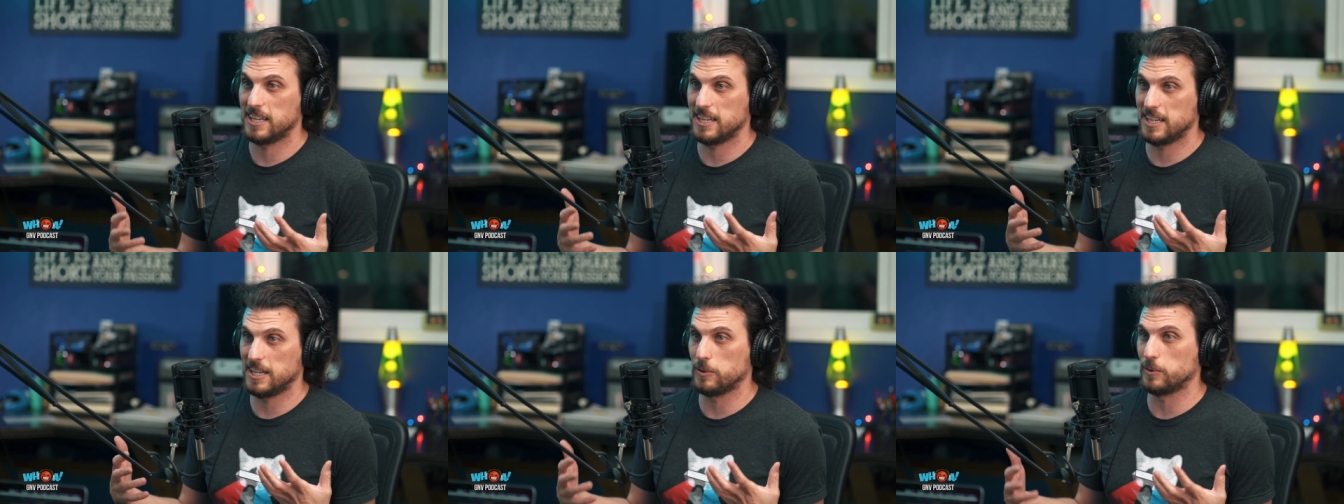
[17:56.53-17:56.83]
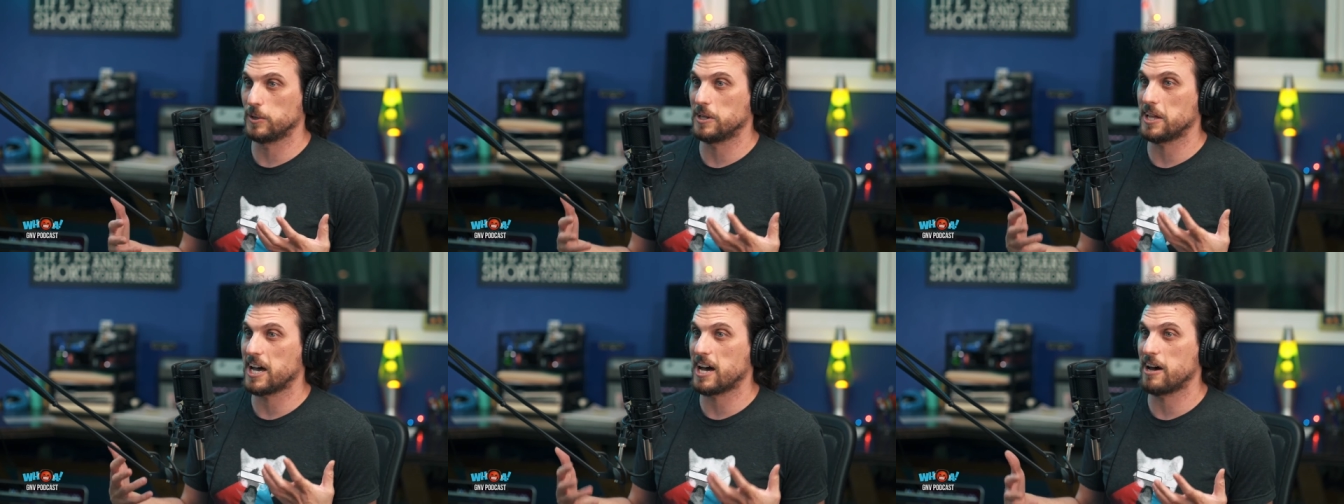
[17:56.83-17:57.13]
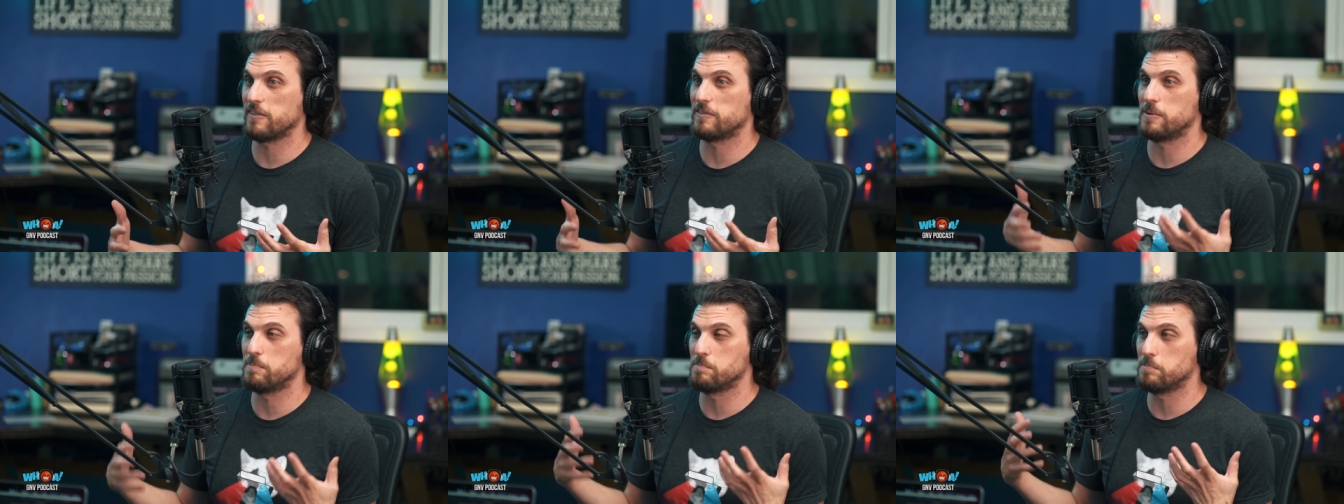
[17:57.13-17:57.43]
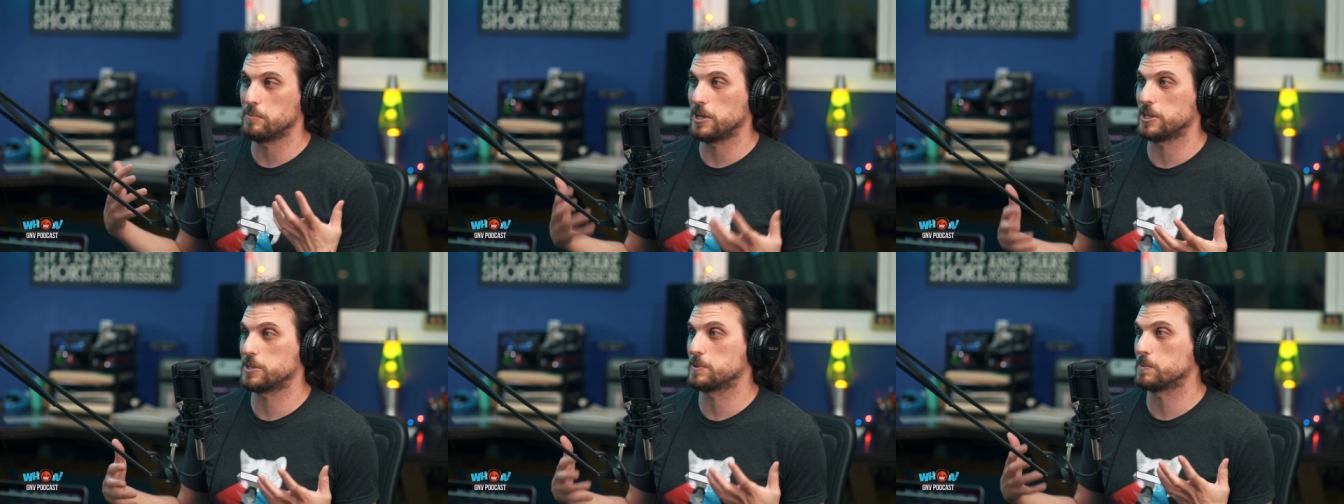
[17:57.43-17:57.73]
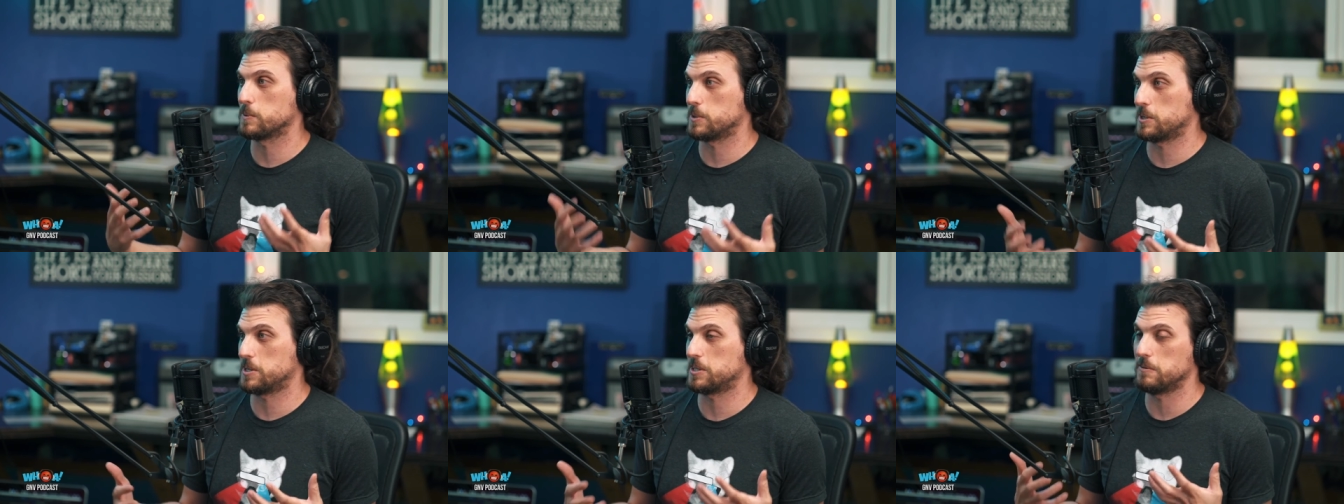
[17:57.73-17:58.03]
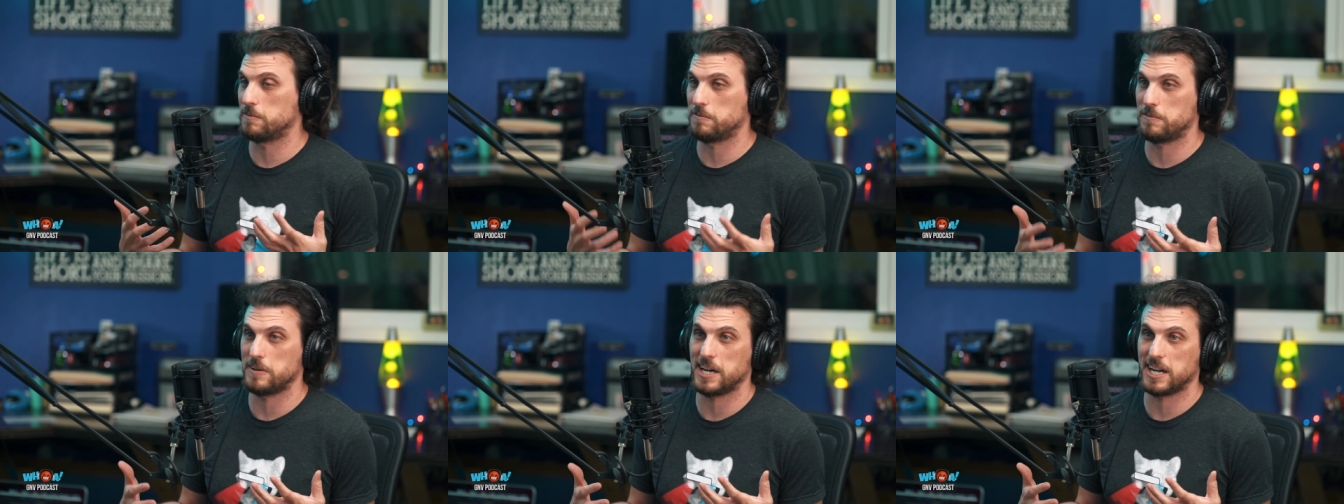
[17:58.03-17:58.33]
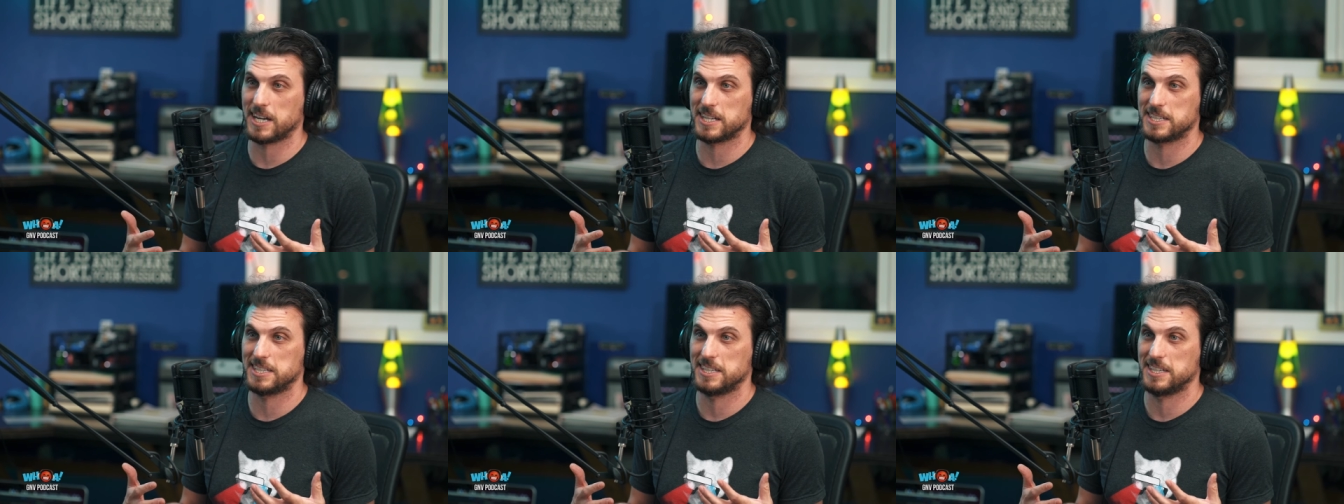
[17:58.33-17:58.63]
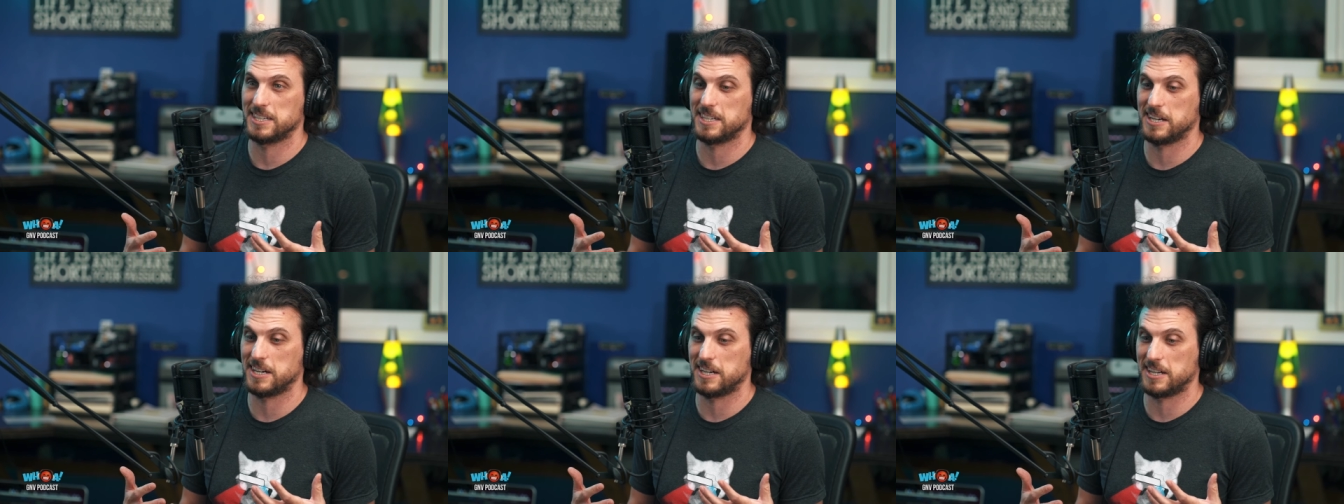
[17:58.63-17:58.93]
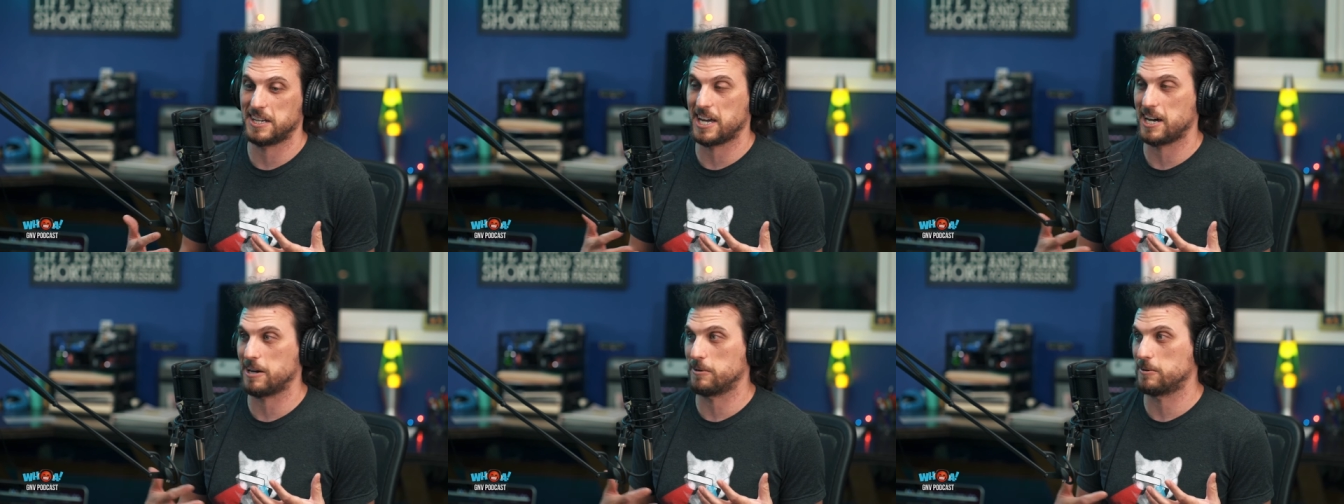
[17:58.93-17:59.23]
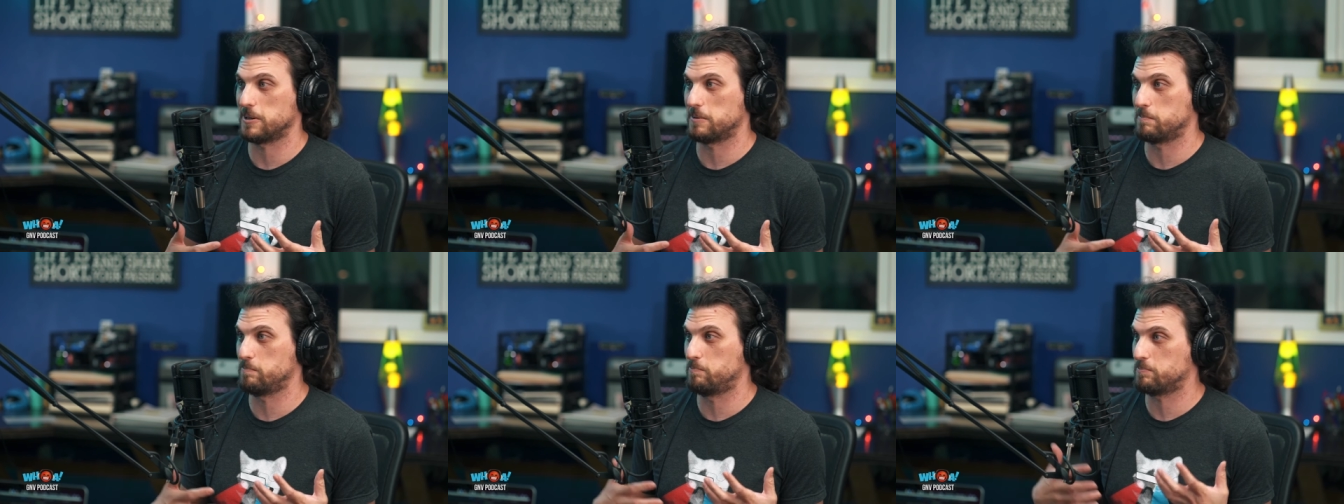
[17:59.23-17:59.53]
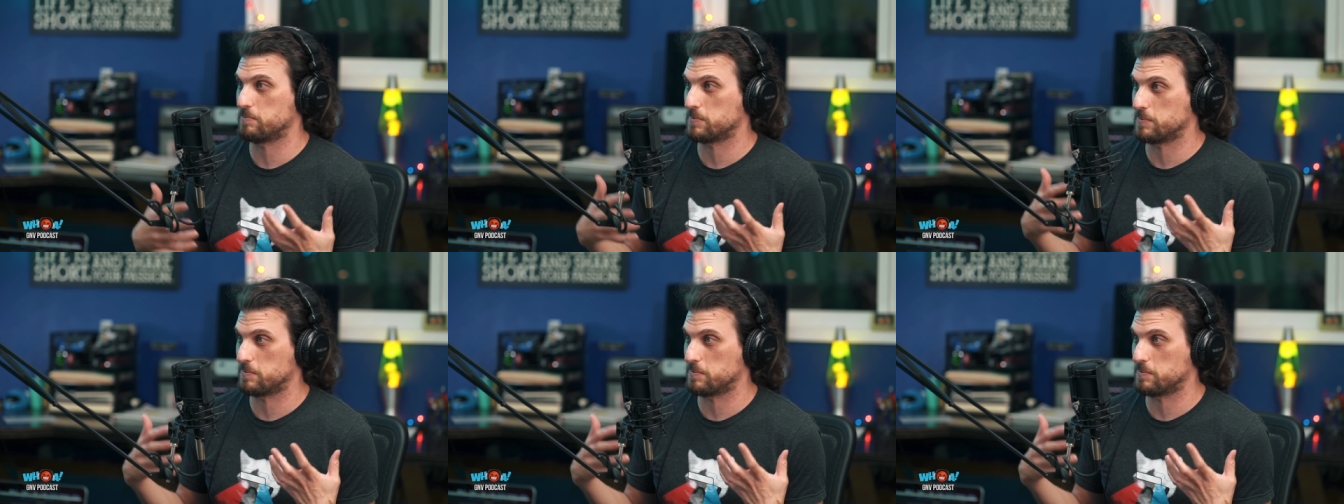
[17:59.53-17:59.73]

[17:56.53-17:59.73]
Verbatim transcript: it will have a much worse effect on our